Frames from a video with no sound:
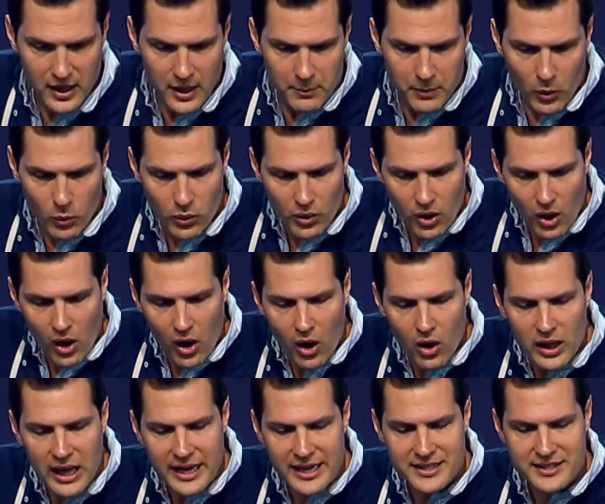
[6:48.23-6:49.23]
But we're
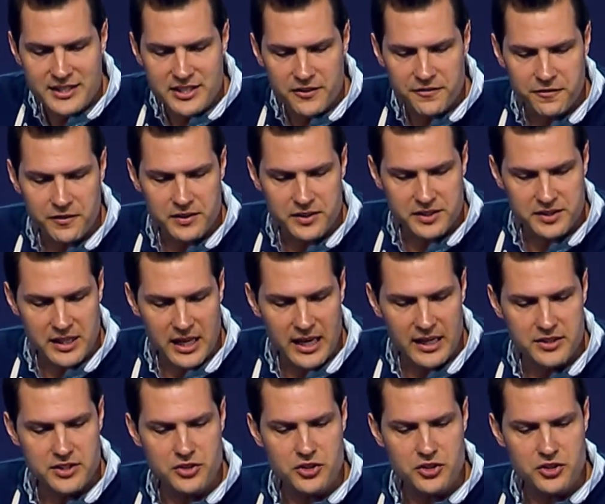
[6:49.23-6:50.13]
all at a different stage.